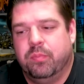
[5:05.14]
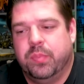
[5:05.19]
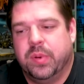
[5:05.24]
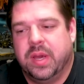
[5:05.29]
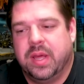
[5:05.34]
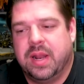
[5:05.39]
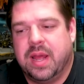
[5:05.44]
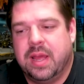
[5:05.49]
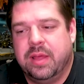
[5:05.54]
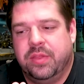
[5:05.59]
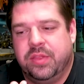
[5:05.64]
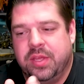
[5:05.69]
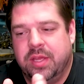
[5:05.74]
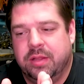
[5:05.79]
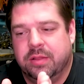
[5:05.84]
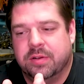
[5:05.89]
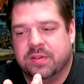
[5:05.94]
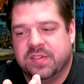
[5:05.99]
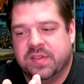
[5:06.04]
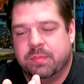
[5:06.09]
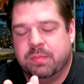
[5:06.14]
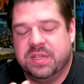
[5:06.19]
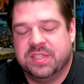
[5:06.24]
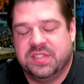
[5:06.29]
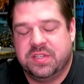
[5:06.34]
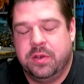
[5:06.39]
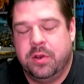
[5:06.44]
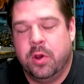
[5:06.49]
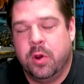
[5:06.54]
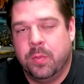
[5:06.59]
But I think there's a
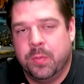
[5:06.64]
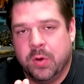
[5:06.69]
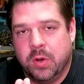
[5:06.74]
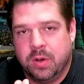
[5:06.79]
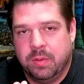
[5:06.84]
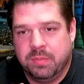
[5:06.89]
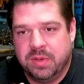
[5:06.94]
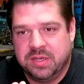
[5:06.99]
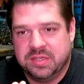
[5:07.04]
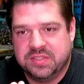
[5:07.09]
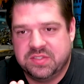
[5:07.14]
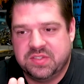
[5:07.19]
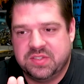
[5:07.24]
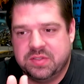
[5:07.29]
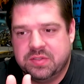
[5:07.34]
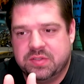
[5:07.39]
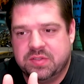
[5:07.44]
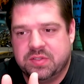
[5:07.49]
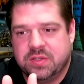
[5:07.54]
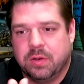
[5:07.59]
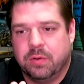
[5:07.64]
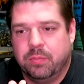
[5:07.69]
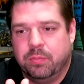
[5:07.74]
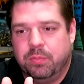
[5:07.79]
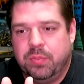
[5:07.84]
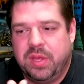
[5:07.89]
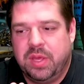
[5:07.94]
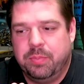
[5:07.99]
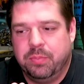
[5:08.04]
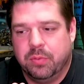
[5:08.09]
misnomer amongst certain
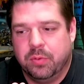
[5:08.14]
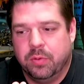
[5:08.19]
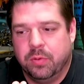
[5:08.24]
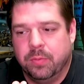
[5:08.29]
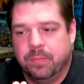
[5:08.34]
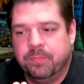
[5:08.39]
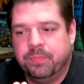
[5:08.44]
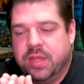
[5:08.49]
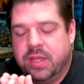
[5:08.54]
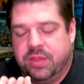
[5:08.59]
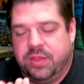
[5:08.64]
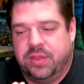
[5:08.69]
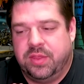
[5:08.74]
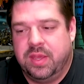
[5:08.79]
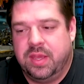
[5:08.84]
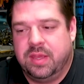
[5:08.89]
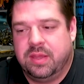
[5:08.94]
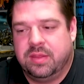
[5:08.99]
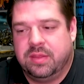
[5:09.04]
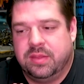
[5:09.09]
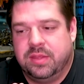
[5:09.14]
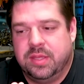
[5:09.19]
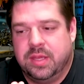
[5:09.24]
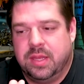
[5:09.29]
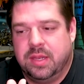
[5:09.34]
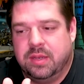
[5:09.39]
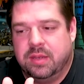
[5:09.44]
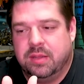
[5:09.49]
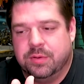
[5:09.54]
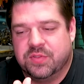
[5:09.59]
people that think
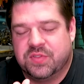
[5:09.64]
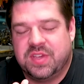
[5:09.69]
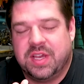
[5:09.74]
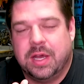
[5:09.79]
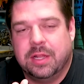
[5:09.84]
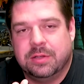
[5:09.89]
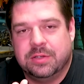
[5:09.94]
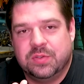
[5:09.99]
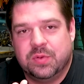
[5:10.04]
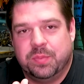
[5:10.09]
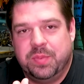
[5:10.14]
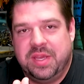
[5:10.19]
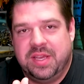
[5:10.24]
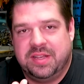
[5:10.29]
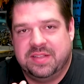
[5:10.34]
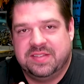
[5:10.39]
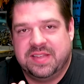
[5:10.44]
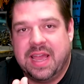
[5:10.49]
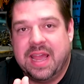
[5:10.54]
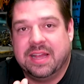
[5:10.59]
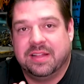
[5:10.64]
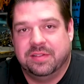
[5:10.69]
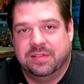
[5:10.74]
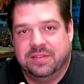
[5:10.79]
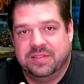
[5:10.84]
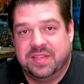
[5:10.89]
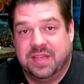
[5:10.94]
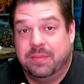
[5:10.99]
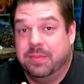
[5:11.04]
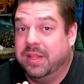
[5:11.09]
that those colors will be exactly
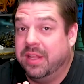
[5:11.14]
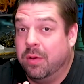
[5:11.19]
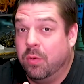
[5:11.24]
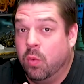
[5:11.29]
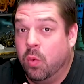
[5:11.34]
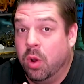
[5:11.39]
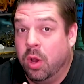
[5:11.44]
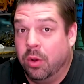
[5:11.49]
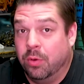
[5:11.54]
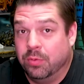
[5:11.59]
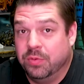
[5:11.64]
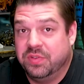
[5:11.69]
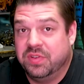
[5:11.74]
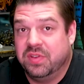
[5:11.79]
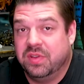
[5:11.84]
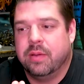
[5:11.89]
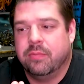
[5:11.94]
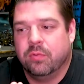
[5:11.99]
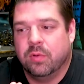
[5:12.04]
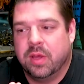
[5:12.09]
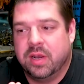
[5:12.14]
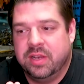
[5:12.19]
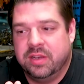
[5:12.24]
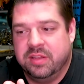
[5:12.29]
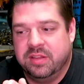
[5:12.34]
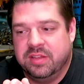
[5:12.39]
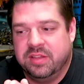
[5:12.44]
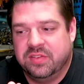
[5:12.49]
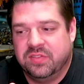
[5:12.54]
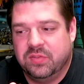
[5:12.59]
the same, and they won't. I've run
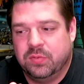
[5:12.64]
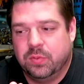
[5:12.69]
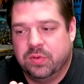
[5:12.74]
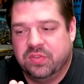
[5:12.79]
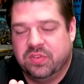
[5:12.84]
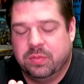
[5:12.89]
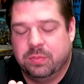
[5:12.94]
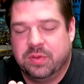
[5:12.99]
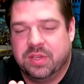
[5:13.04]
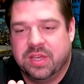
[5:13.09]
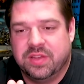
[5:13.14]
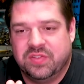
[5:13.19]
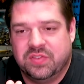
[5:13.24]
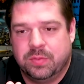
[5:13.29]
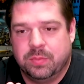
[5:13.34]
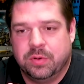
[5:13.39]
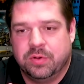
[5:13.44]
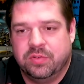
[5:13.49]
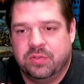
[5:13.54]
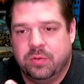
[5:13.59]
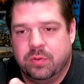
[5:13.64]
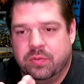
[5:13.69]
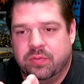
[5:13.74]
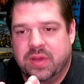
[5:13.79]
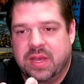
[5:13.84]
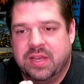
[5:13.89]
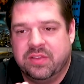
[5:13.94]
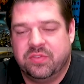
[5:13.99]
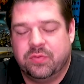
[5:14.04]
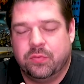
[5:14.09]
into this with some customers who have
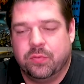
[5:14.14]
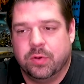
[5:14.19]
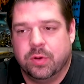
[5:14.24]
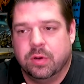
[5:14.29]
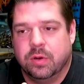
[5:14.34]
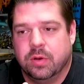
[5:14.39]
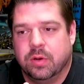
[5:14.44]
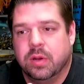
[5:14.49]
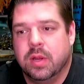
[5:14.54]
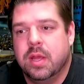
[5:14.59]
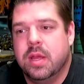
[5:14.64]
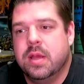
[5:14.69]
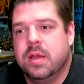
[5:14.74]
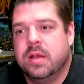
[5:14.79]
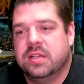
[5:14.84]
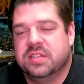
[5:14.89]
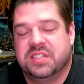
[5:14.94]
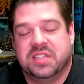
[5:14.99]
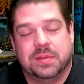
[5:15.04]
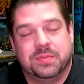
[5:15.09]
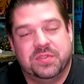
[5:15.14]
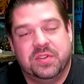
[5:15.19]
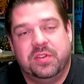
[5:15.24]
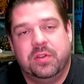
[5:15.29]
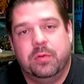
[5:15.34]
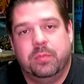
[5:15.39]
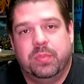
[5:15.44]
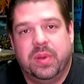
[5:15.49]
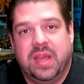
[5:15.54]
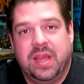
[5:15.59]
asked for
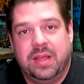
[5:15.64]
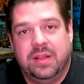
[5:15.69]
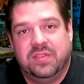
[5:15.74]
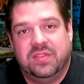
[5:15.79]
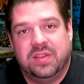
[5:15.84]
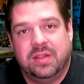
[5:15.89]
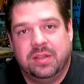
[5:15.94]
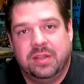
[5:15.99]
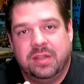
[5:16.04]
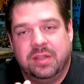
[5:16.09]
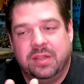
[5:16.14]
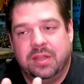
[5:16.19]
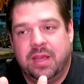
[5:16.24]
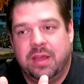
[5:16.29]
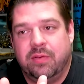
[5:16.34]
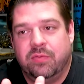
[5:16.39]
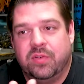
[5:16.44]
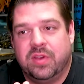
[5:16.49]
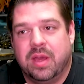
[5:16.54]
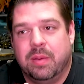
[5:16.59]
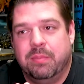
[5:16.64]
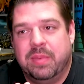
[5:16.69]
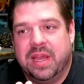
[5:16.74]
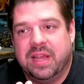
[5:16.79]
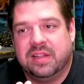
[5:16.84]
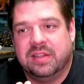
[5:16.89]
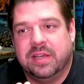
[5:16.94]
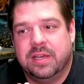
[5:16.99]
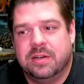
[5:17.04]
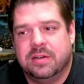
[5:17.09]
substitute paints, and then they've come
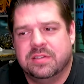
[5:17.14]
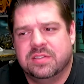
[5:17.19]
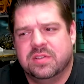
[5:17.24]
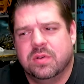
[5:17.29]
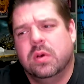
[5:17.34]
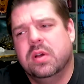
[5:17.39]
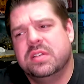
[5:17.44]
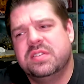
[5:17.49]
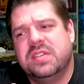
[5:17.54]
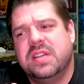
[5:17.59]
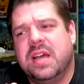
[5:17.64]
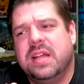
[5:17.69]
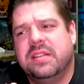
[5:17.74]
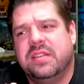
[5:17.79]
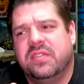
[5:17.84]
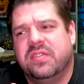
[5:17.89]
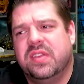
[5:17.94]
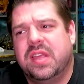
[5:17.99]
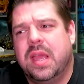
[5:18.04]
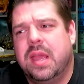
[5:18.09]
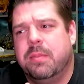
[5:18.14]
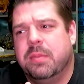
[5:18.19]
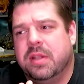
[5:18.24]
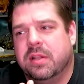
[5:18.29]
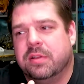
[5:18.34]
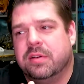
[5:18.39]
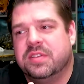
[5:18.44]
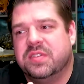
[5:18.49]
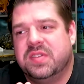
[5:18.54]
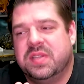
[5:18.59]
back later and said, Well, it's not the same. It
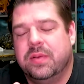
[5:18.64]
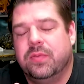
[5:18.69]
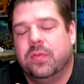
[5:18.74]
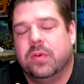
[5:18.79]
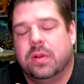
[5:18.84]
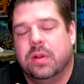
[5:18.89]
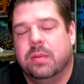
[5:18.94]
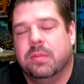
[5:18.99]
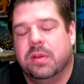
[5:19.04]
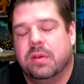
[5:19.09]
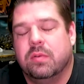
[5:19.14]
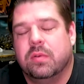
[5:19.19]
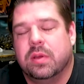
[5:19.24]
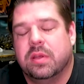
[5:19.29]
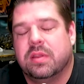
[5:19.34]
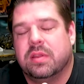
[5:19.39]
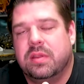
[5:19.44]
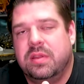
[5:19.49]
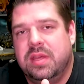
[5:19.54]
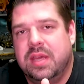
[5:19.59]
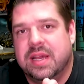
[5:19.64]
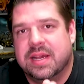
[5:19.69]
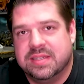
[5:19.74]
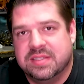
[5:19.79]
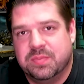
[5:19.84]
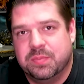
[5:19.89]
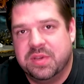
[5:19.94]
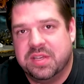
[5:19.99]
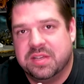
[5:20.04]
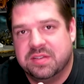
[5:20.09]
looks different. I'm like, Well,
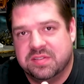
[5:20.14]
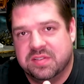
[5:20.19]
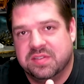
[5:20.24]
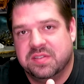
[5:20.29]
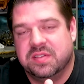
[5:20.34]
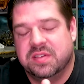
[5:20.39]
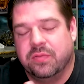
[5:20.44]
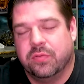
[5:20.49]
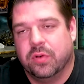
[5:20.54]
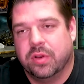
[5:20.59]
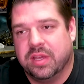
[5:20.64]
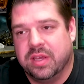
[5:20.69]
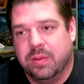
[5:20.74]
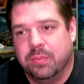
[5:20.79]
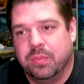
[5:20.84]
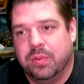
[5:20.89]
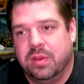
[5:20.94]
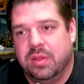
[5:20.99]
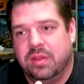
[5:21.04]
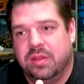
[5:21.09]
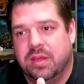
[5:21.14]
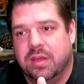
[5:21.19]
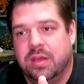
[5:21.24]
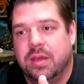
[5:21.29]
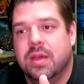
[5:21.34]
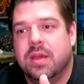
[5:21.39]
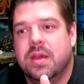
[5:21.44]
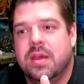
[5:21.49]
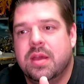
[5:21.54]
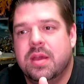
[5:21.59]
yes, because it's a different company. They
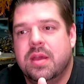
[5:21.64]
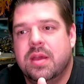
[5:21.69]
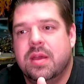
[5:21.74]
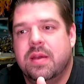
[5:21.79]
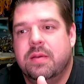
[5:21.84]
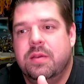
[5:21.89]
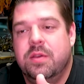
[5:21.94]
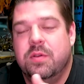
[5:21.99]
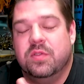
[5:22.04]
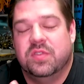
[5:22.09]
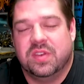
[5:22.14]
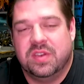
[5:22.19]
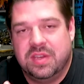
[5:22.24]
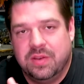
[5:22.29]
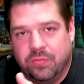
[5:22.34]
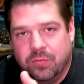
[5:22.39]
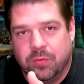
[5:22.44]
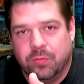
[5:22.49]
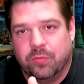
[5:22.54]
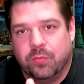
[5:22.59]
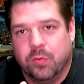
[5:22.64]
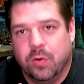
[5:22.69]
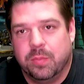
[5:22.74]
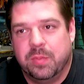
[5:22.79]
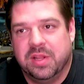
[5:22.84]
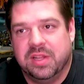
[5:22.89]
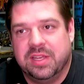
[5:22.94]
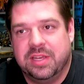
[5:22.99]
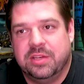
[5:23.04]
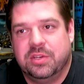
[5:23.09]
use a different
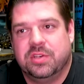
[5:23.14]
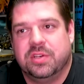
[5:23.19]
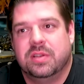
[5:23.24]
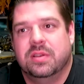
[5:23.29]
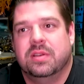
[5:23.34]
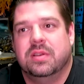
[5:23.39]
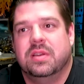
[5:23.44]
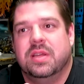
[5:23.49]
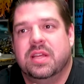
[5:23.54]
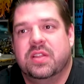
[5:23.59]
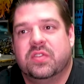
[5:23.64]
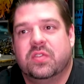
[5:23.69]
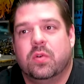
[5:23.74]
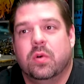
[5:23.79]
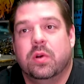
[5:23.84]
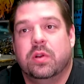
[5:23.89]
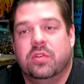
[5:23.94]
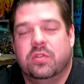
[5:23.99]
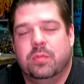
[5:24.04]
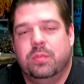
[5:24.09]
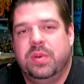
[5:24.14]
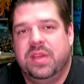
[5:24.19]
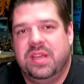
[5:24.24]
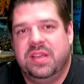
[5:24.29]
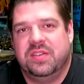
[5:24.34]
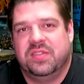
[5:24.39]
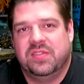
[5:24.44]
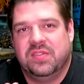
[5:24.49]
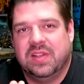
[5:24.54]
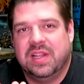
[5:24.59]
formulation, it's going to
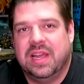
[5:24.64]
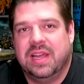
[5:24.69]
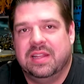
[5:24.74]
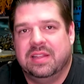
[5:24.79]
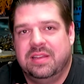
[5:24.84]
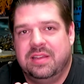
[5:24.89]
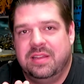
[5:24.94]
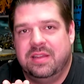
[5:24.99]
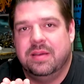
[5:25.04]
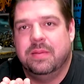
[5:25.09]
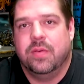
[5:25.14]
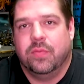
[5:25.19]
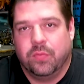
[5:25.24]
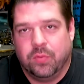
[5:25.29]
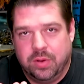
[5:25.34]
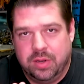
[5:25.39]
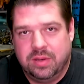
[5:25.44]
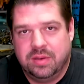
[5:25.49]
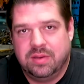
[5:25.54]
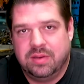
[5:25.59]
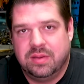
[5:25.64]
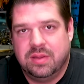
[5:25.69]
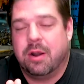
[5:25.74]
be slightly different.